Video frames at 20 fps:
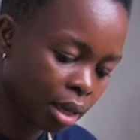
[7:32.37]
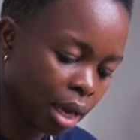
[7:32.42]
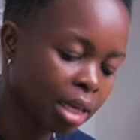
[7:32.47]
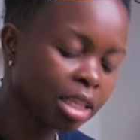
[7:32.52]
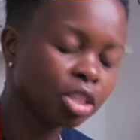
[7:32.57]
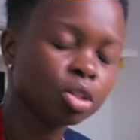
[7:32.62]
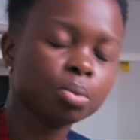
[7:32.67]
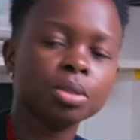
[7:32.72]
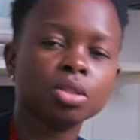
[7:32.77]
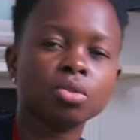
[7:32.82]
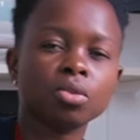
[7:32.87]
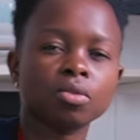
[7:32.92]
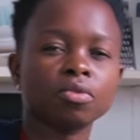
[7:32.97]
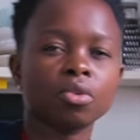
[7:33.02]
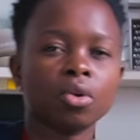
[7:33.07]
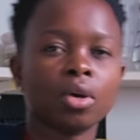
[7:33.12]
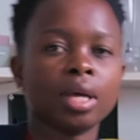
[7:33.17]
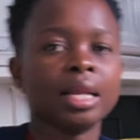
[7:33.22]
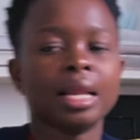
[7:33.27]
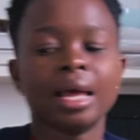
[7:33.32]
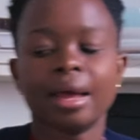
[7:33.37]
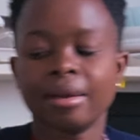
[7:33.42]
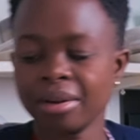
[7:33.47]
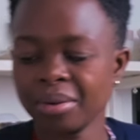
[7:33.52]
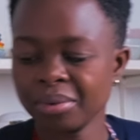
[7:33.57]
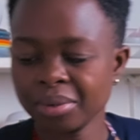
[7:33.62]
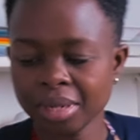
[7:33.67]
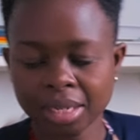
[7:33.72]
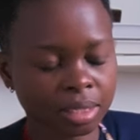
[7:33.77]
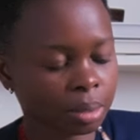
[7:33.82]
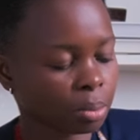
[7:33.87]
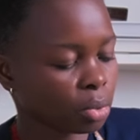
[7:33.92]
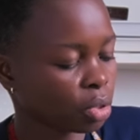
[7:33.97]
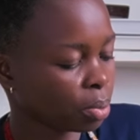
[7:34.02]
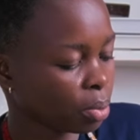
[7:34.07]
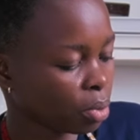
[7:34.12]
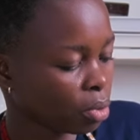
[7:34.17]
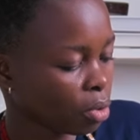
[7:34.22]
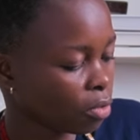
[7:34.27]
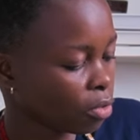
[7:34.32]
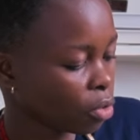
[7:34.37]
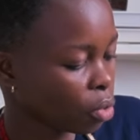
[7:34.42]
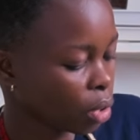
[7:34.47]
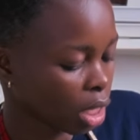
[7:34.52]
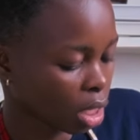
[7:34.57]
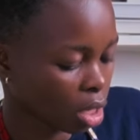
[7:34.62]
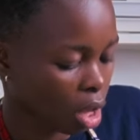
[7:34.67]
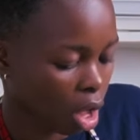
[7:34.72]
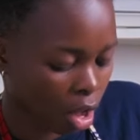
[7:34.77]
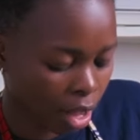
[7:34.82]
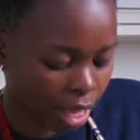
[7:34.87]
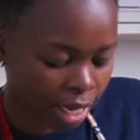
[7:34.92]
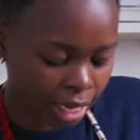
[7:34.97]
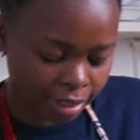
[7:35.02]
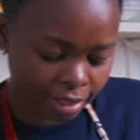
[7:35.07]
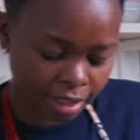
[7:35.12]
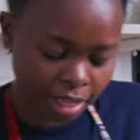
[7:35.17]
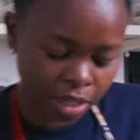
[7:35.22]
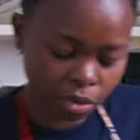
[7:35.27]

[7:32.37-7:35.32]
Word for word: a little bit of oil around a tablespoon of cooking oil and